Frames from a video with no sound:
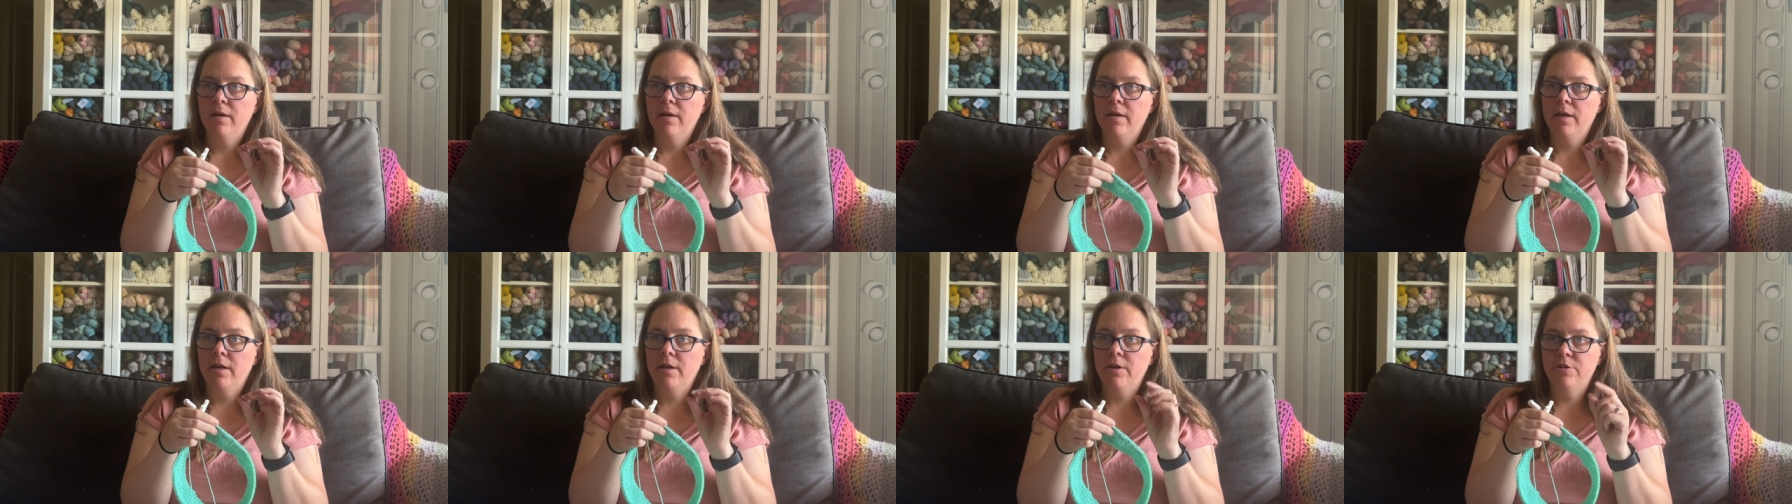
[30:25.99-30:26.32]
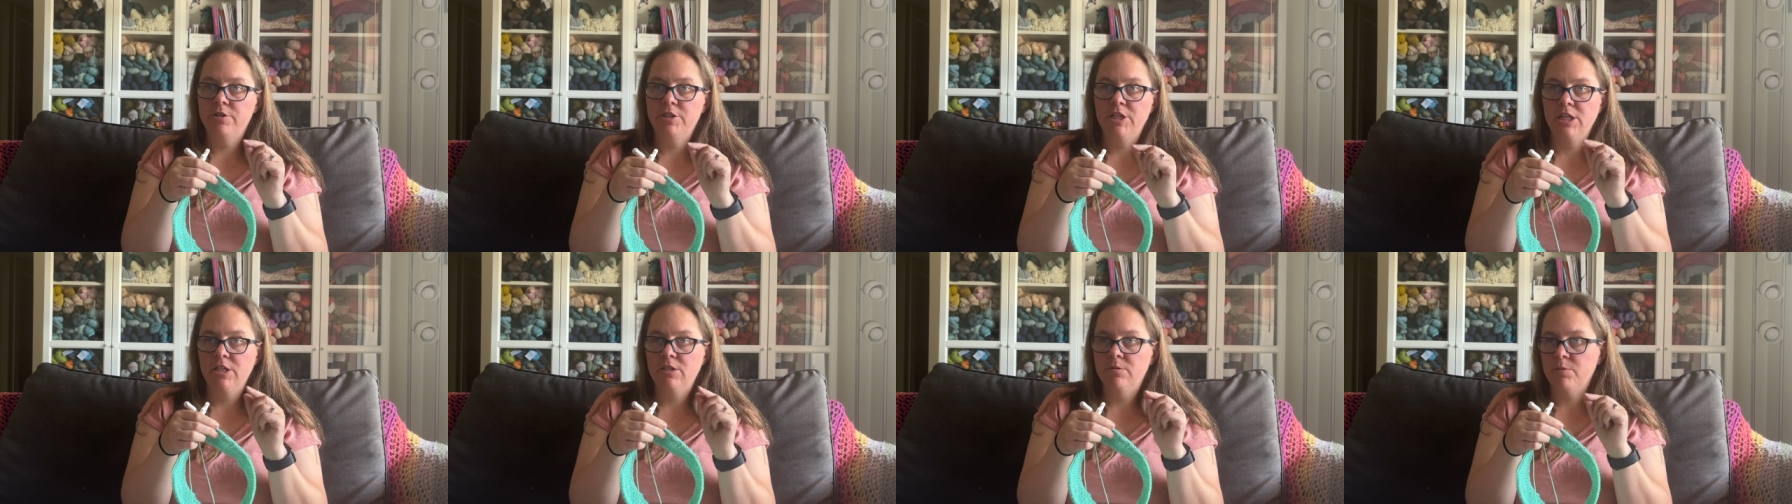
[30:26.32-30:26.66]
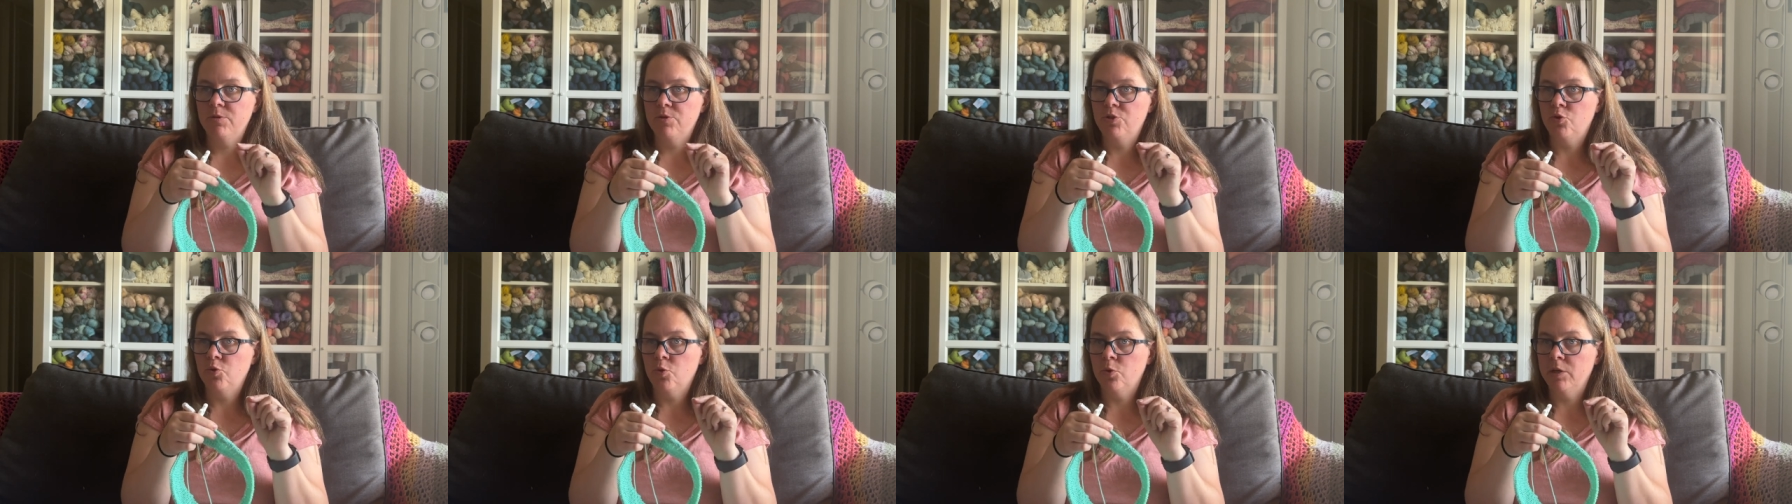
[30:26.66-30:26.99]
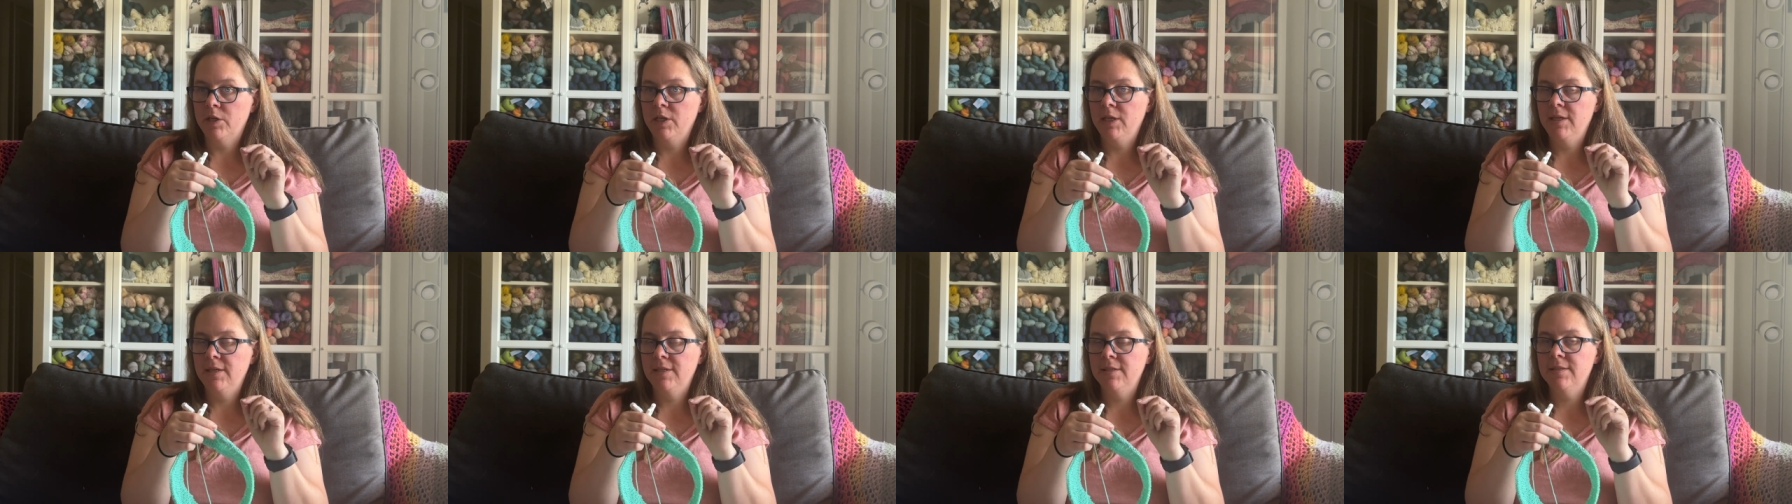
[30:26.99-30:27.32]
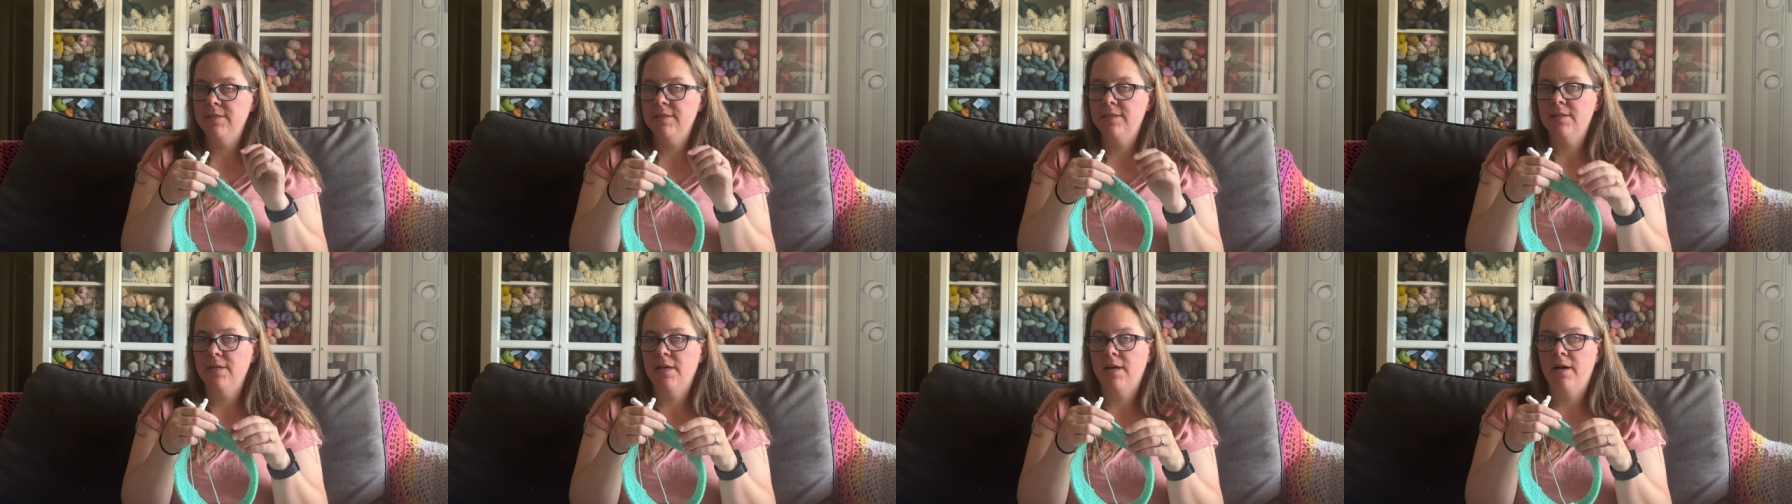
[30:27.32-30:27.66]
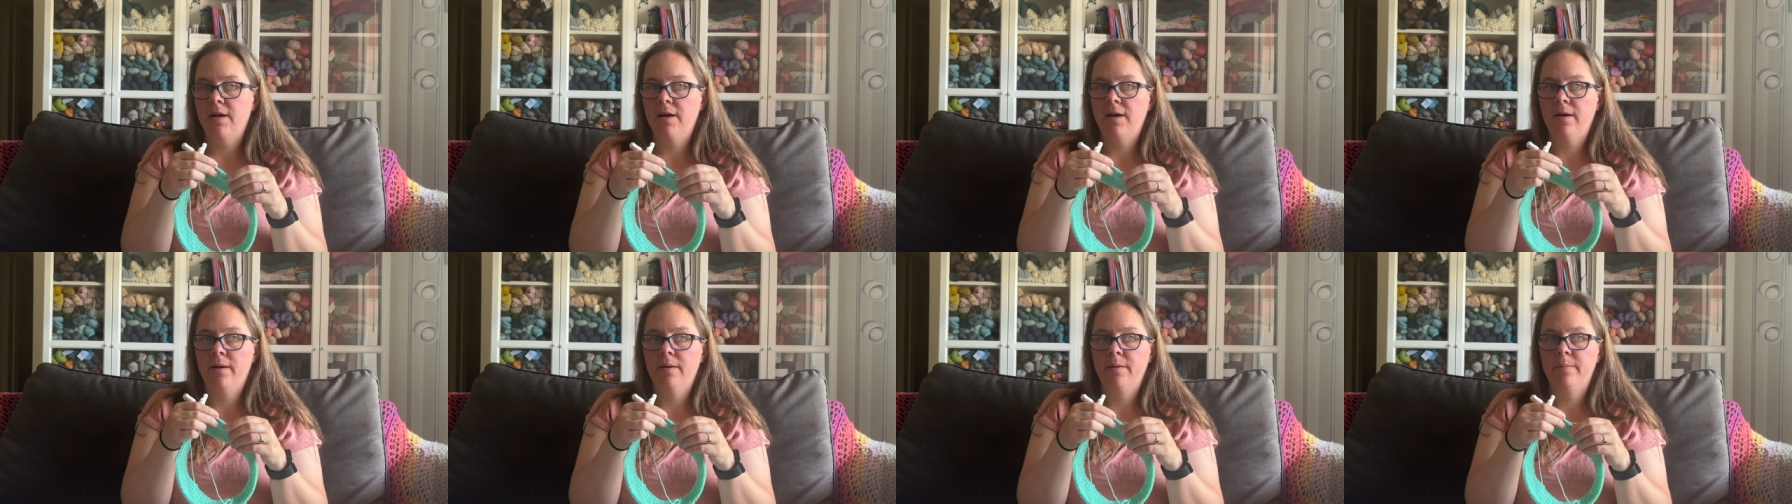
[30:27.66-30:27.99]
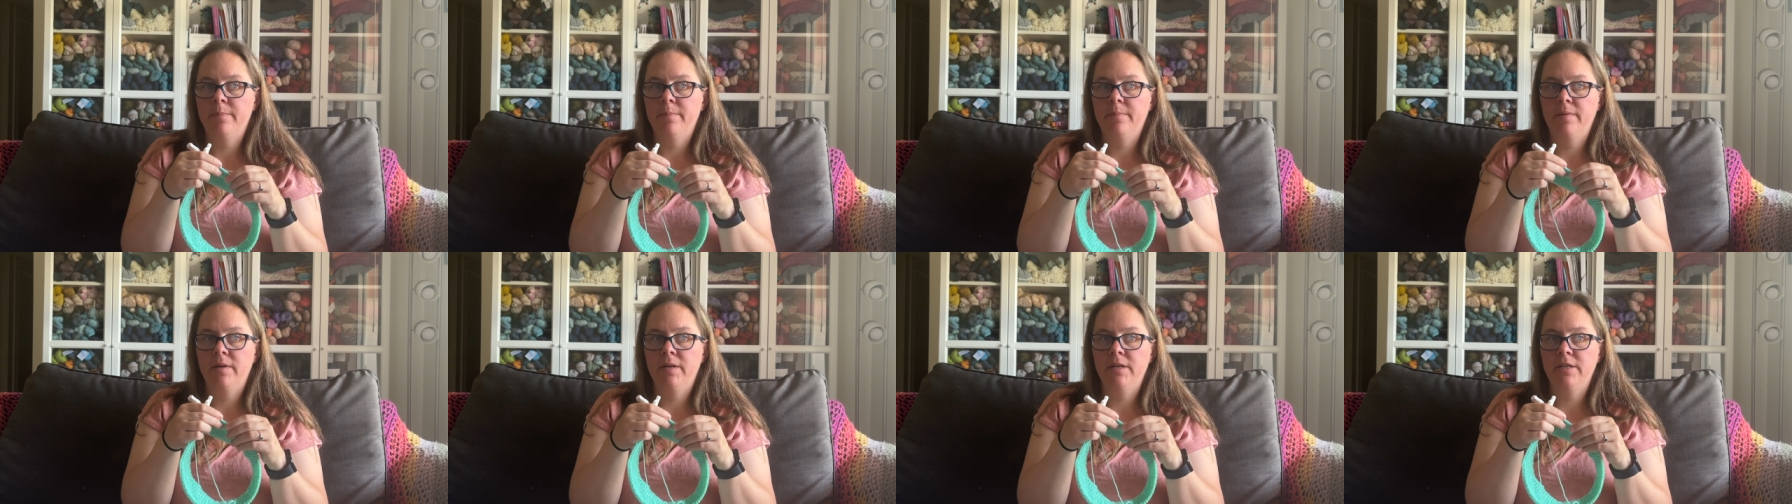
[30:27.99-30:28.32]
interchangeable shorties, um,